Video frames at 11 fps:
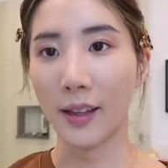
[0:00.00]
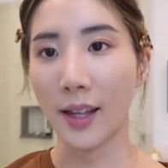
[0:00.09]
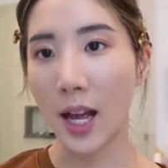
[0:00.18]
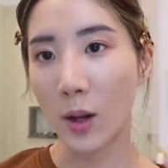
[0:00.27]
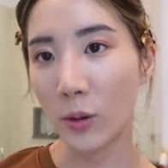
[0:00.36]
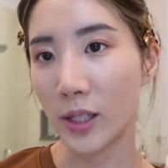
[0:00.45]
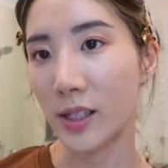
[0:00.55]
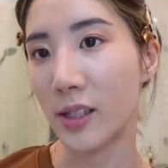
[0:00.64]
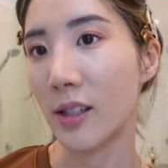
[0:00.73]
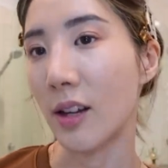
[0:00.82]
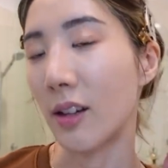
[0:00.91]
Now
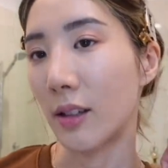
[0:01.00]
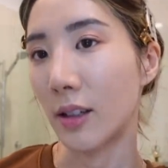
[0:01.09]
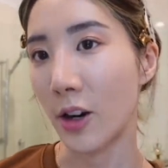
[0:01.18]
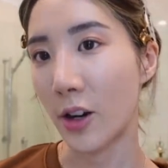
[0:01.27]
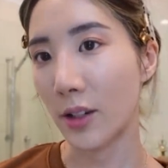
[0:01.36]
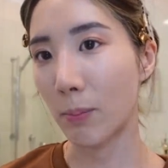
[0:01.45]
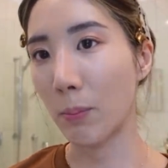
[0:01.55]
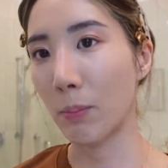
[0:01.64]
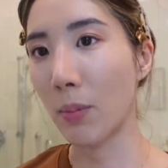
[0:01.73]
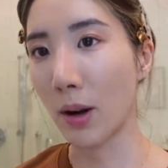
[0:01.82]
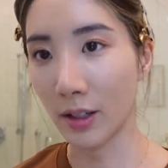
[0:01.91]
is the hard
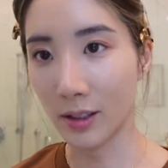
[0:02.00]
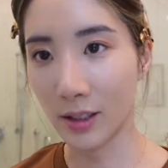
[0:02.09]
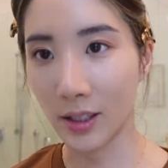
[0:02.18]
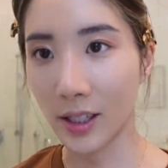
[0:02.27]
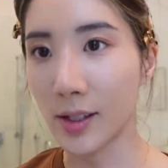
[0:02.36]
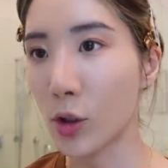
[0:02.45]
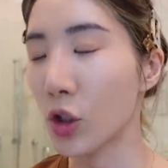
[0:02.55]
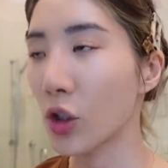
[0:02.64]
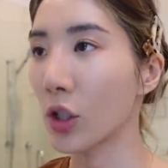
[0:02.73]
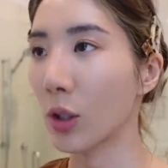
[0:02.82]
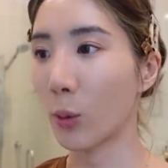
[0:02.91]

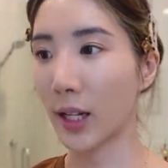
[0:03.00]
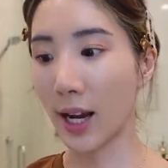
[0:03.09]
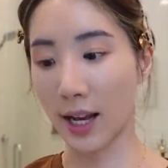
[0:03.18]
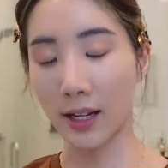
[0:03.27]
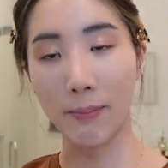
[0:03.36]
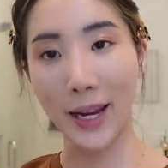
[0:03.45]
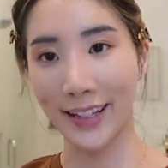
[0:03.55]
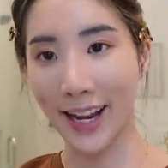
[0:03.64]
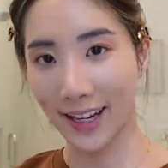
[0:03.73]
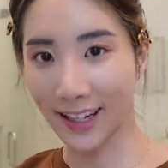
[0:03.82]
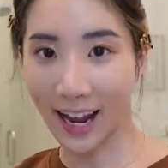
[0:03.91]
part-ish. We got
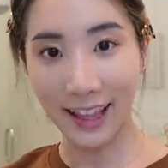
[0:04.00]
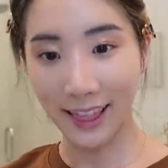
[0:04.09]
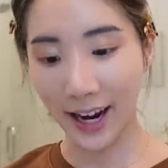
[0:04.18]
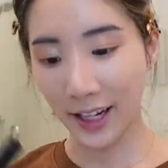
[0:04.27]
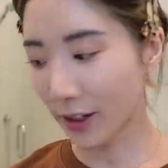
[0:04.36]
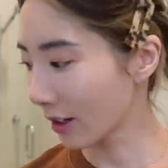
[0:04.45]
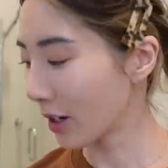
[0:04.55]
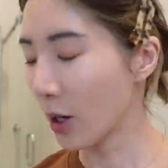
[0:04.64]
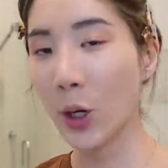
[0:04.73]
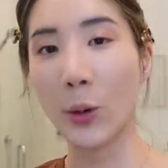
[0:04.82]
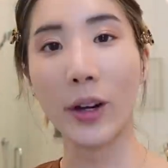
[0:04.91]
magnetic eyeliner.
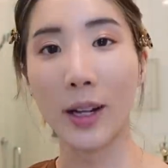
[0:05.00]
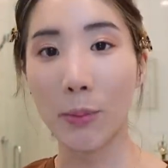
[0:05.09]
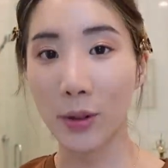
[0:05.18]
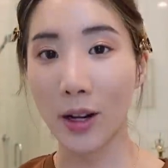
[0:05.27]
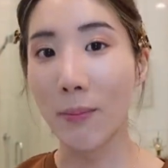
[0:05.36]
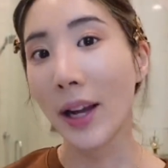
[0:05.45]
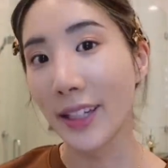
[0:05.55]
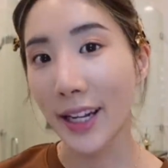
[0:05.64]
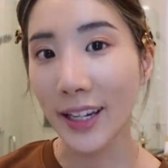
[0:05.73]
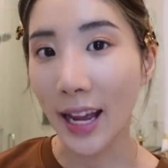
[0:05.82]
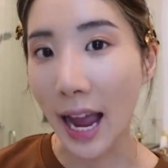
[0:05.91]
We're gonna put on
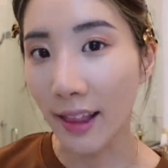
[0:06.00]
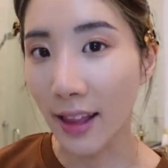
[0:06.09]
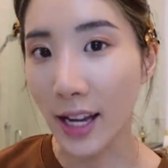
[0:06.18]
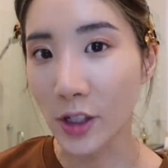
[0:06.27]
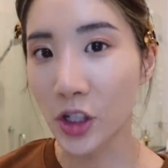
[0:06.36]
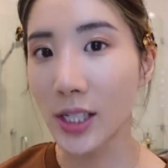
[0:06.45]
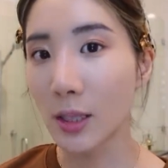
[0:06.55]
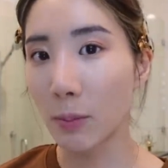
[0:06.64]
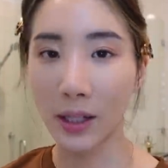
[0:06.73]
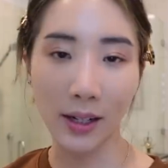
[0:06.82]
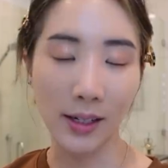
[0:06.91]
magnetic eyelashes
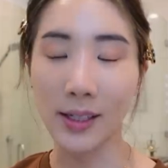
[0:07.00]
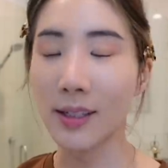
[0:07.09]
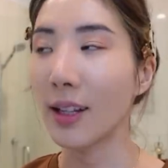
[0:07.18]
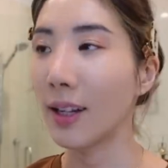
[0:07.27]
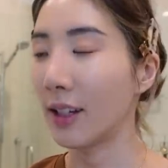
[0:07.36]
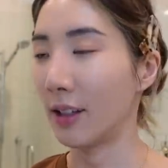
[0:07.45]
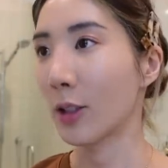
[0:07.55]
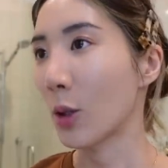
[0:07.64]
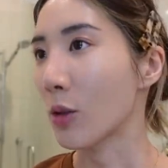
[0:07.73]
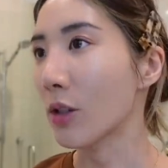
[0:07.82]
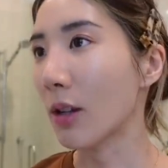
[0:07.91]
because
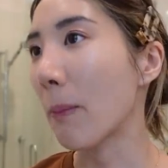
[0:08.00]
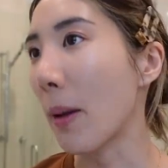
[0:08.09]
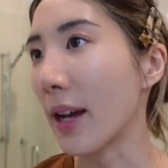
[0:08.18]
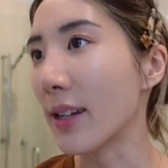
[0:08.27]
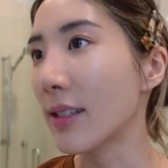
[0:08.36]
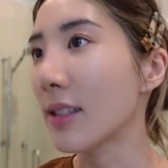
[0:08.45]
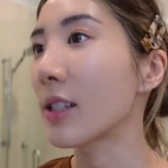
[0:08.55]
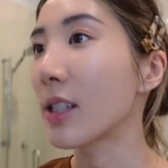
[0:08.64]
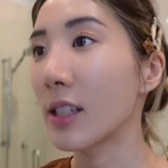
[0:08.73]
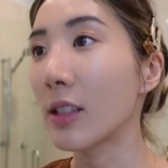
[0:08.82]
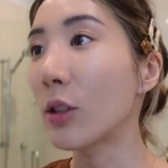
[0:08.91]
those are the best.
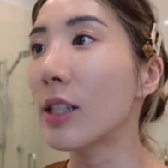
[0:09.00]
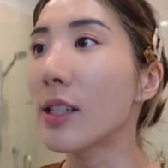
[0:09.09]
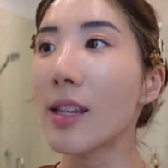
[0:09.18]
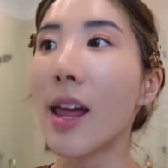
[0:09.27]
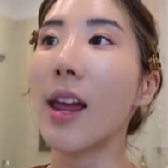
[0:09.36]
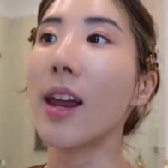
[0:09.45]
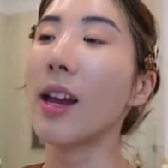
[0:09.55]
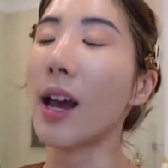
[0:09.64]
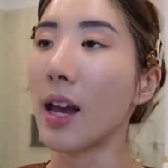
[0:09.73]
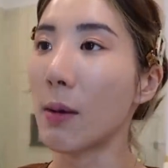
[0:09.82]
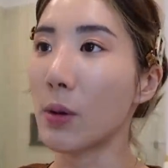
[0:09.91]
Still to this day,
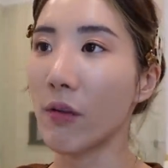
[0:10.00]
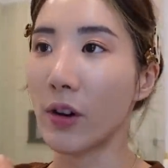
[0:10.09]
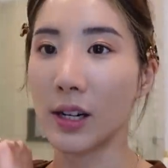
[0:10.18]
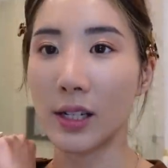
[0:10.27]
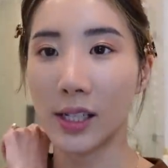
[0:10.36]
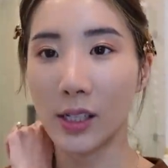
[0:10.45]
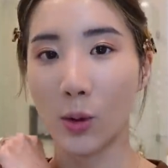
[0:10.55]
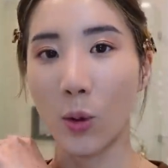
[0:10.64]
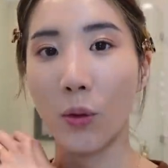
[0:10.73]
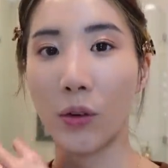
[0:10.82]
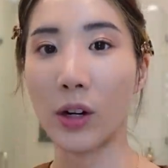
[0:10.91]
I prefer these
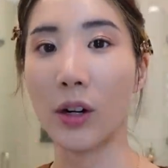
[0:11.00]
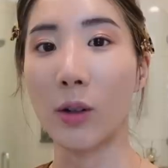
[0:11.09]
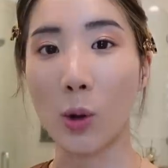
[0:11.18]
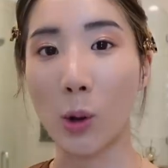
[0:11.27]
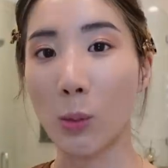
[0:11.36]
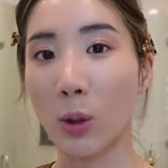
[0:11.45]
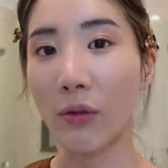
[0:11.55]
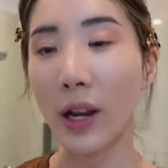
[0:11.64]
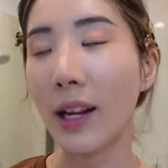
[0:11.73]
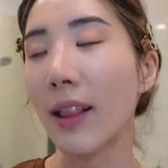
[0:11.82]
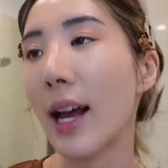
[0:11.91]
over normal
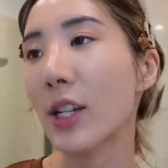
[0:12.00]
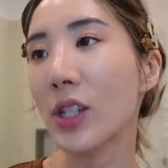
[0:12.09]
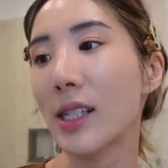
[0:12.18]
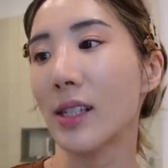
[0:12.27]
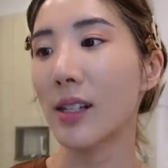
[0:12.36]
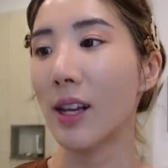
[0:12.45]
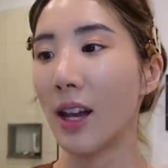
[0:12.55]
fake lashes.